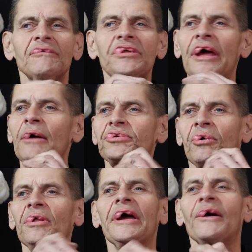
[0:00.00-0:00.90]
everything. It was
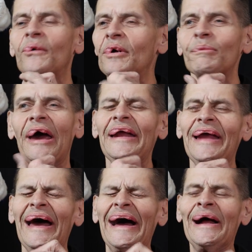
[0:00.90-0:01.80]
really cool, man.
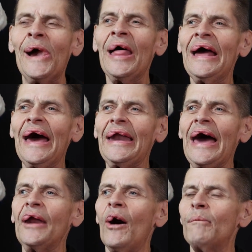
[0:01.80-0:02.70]
Yeah. And
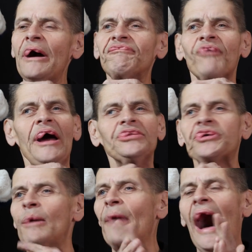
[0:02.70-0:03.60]
I had all my friends
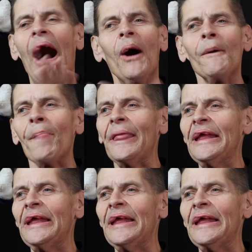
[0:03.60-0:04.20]
come out,